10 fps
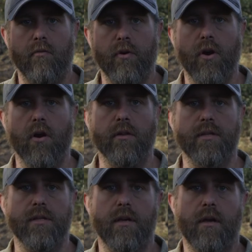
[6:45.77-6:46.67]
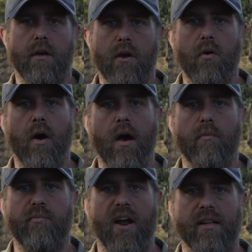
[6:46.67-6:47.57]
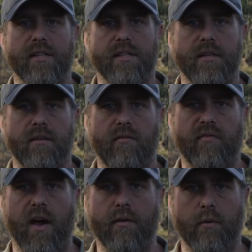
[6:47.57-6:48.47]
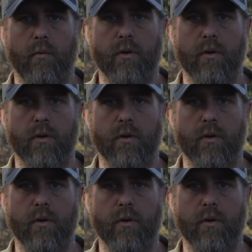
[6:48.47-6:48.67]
Regardless, go out, practice it, find what